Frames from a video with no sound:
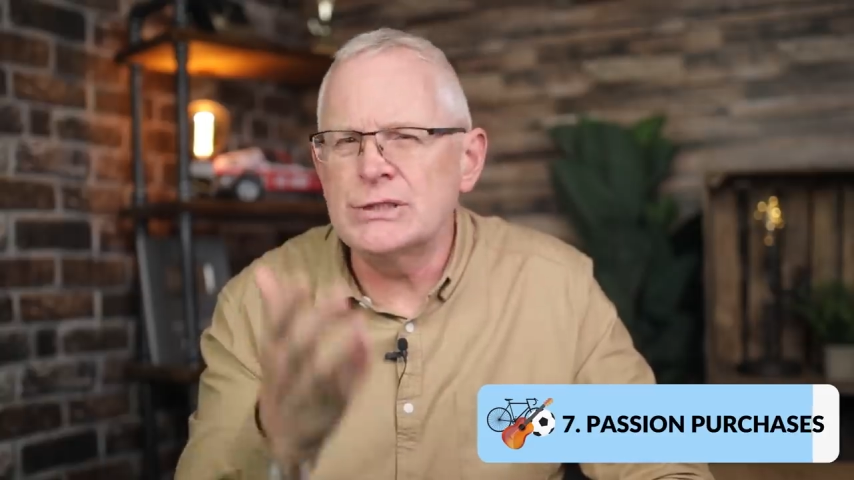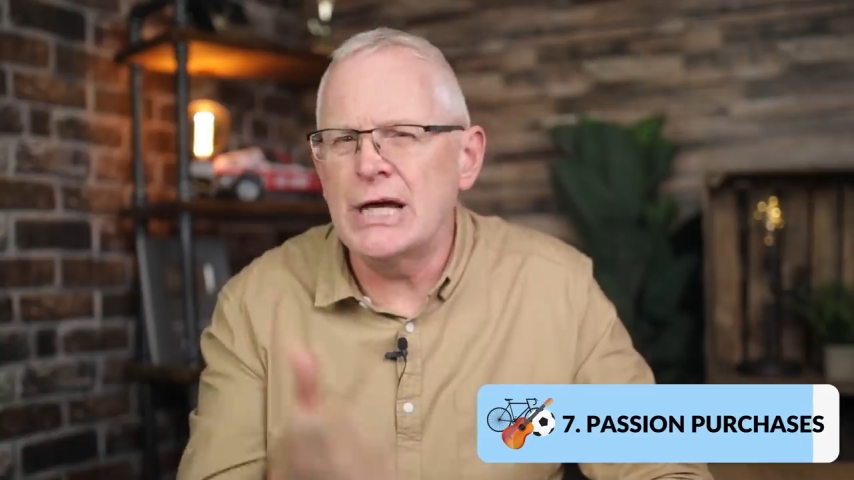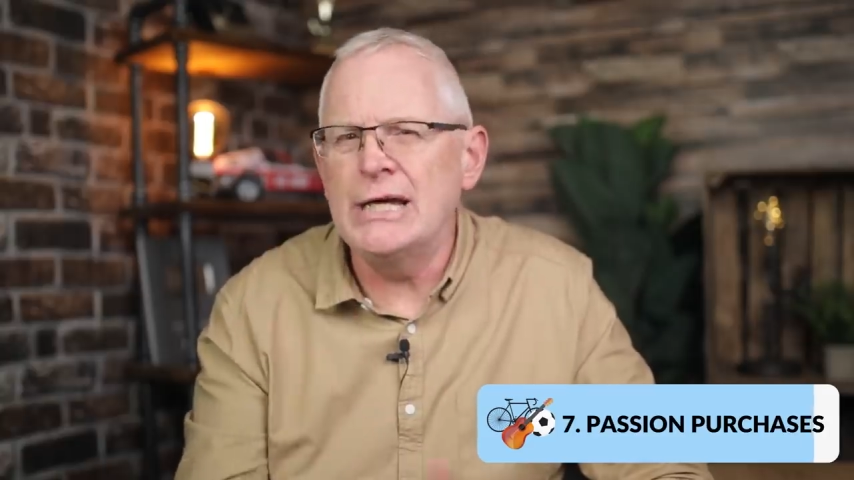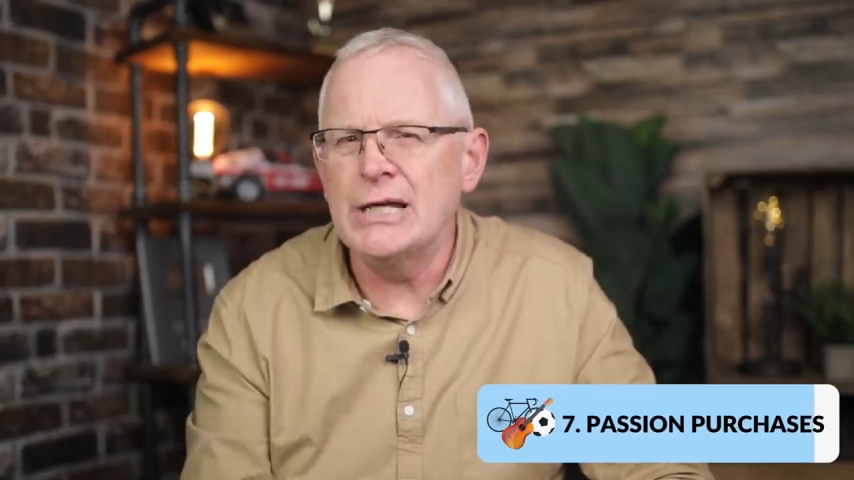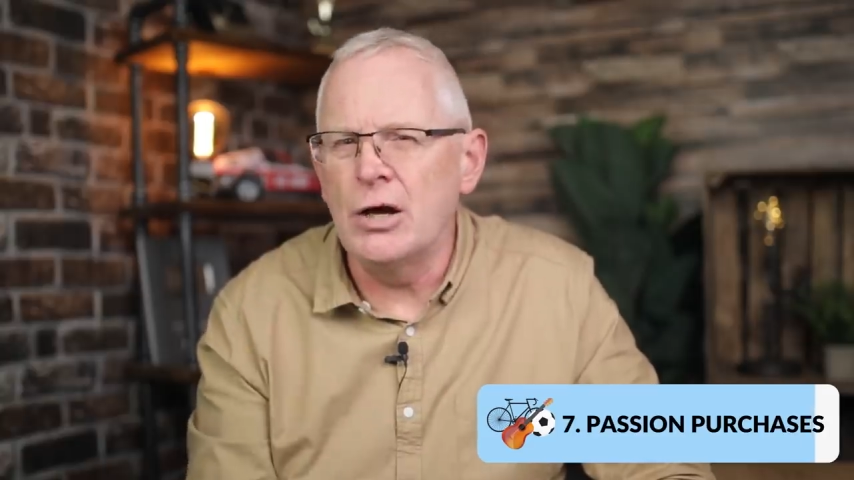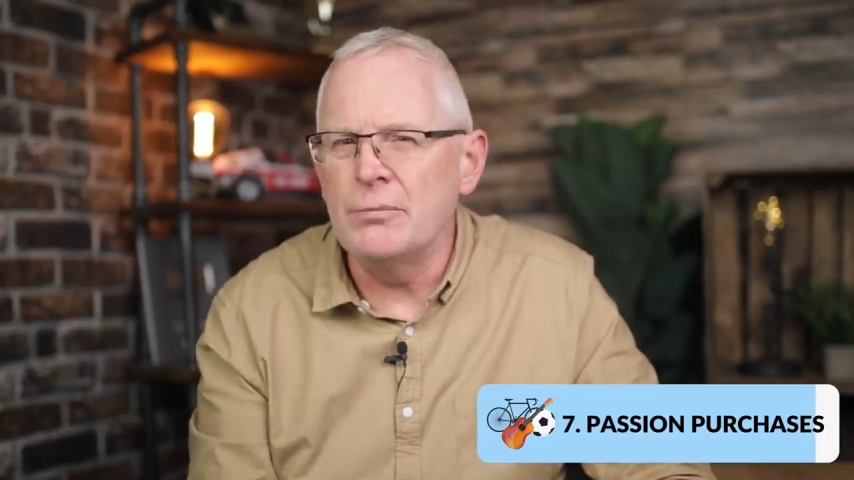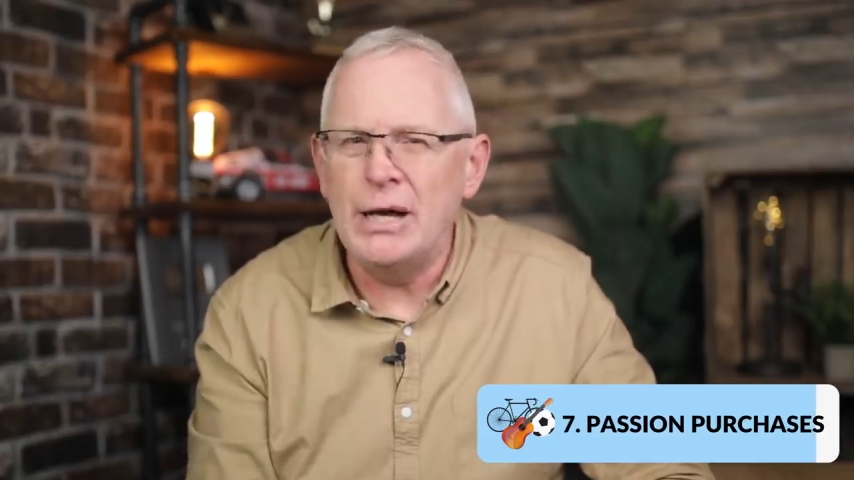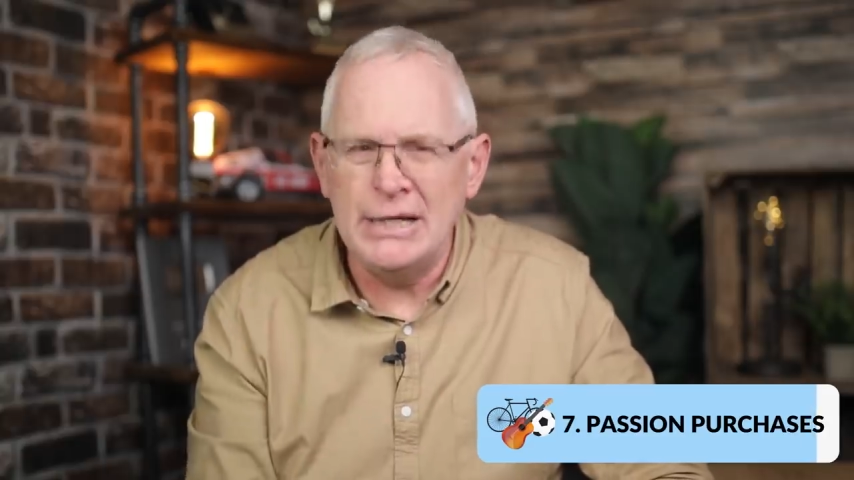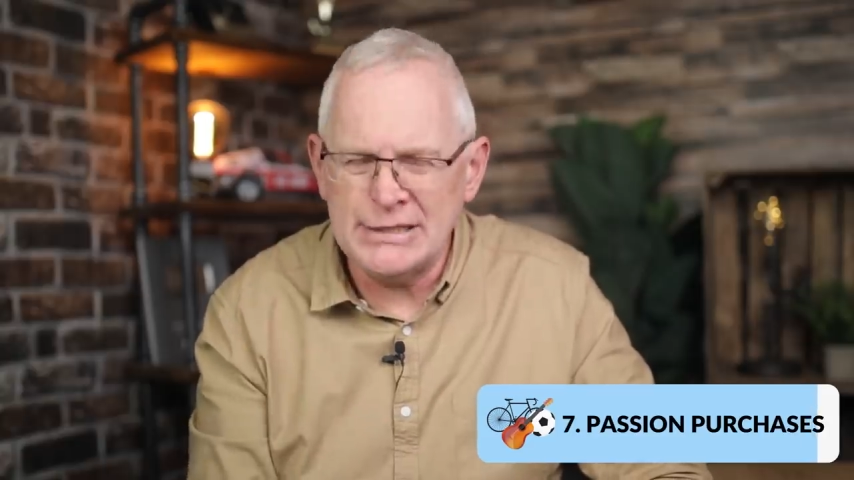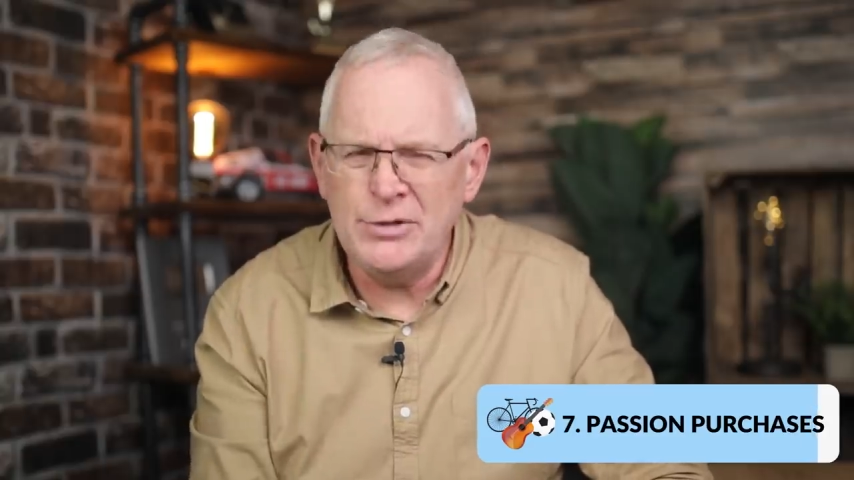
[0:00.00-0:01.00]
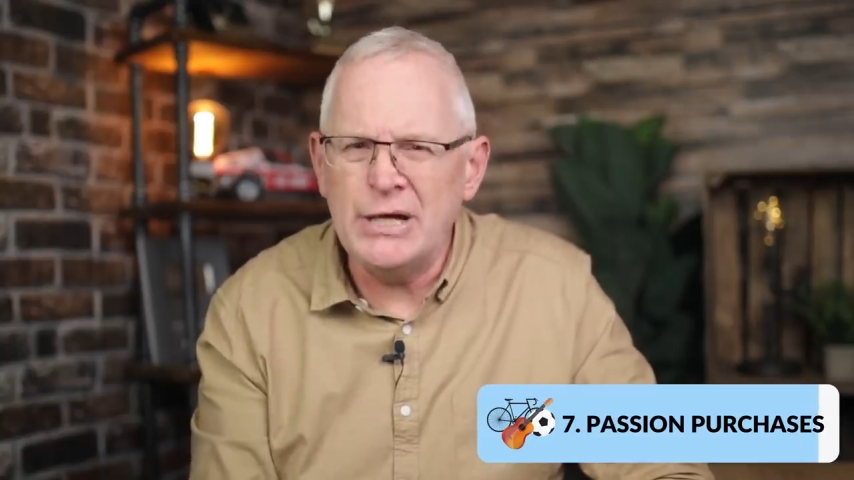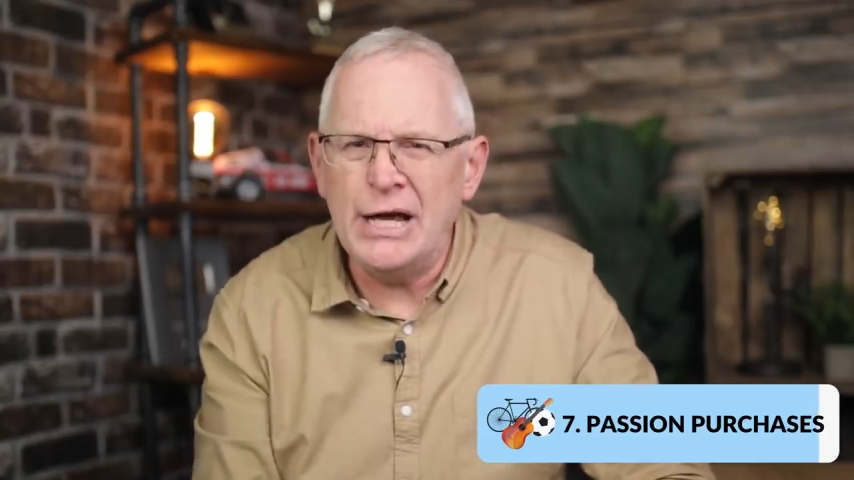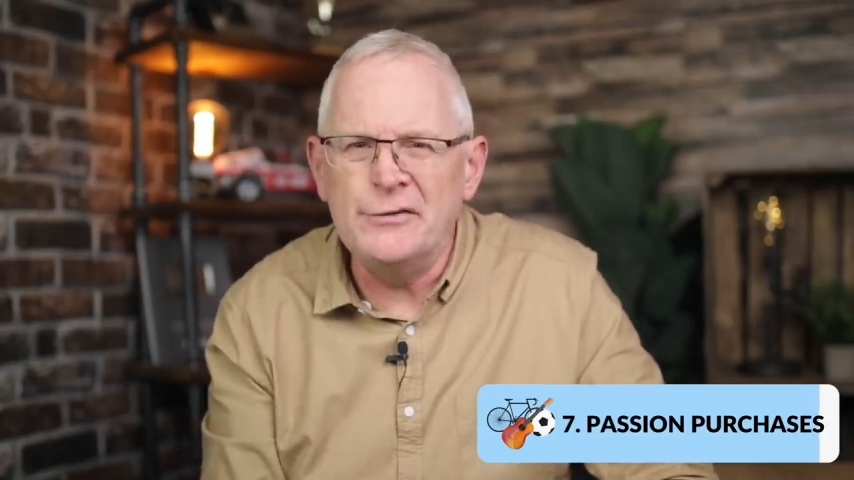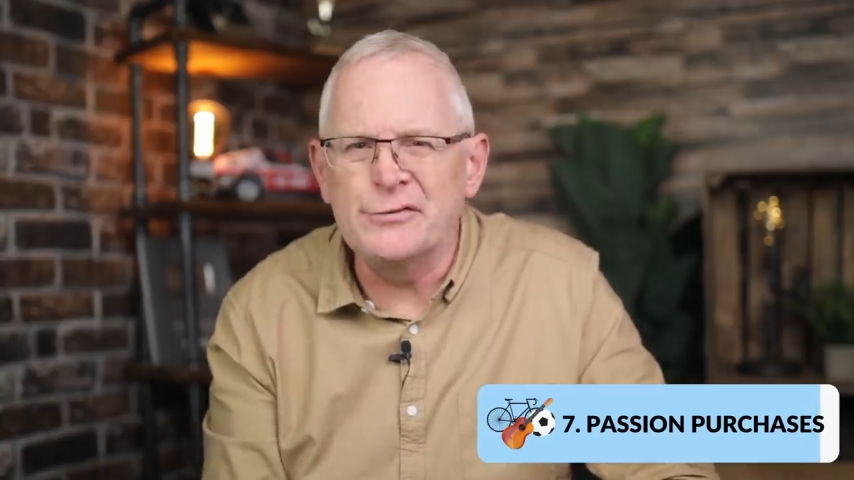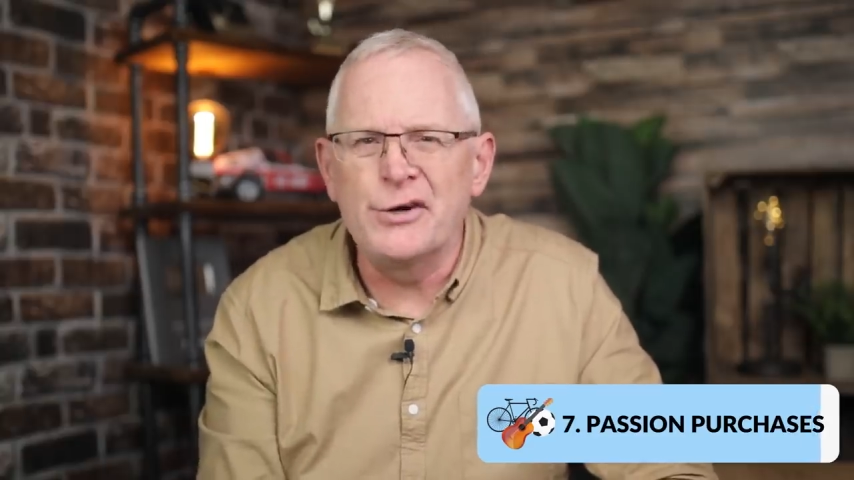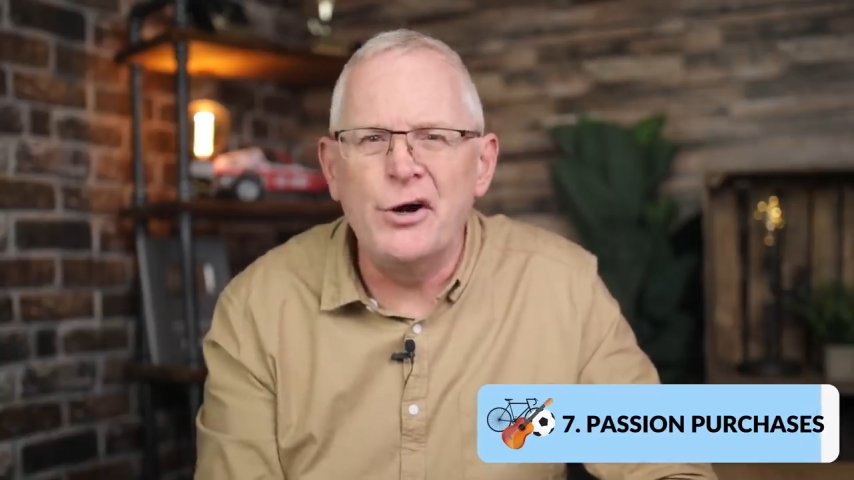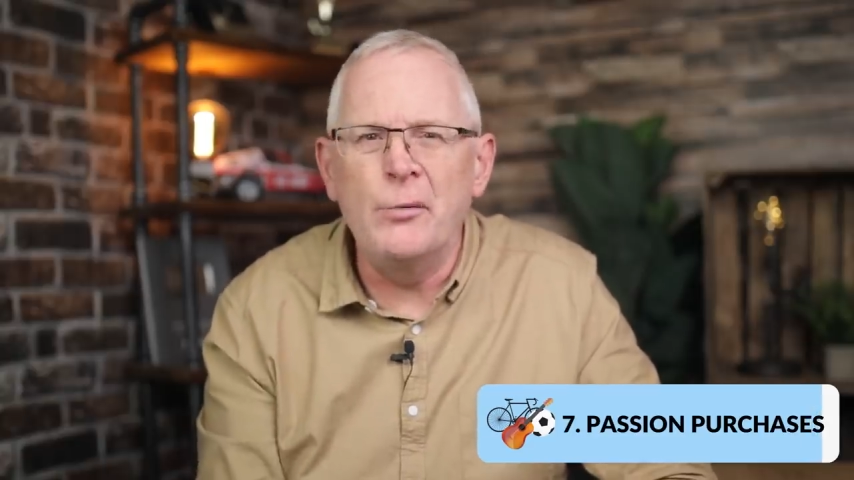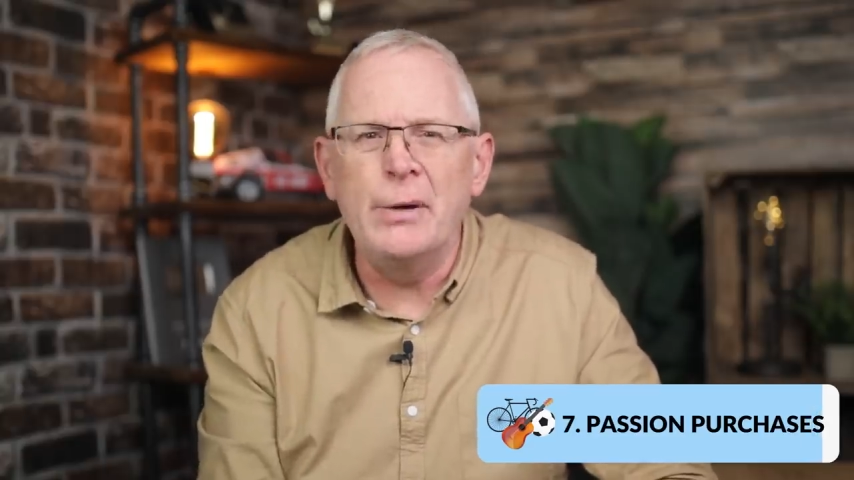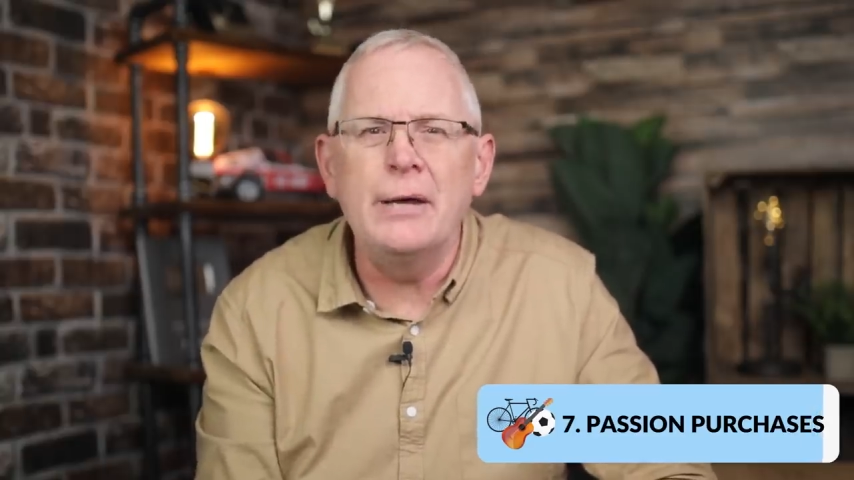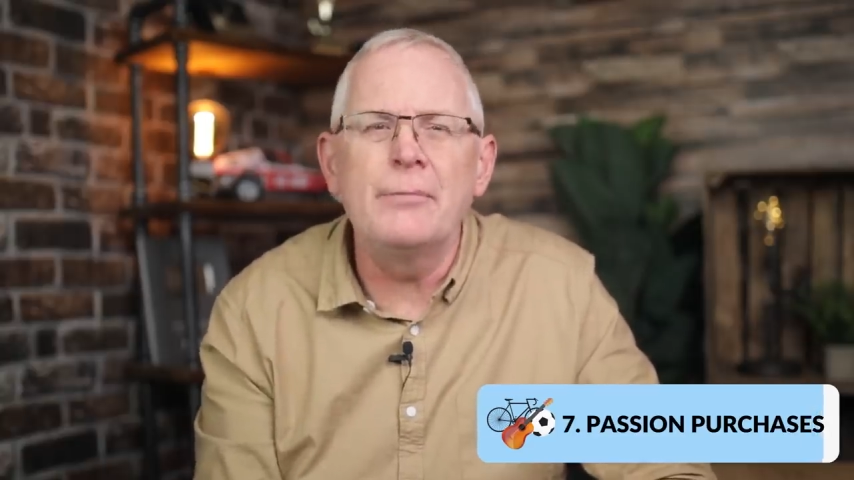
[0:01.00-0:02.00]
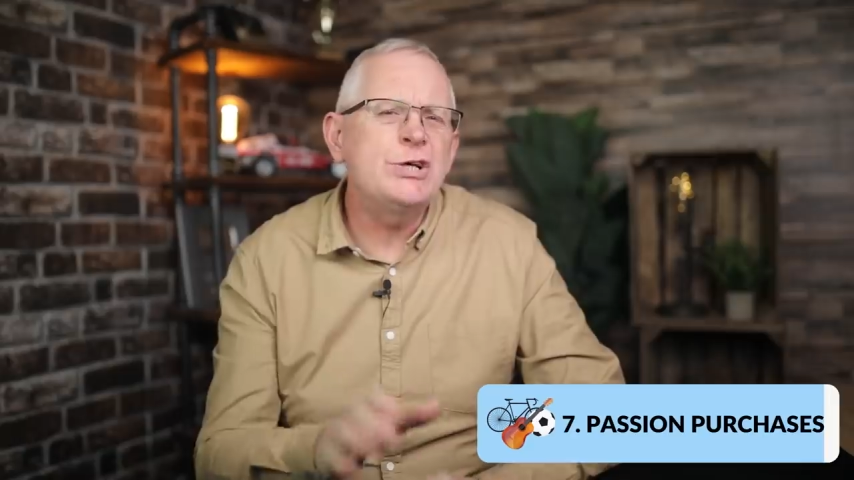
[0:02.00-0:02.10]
take-home pay is okay for a hobby.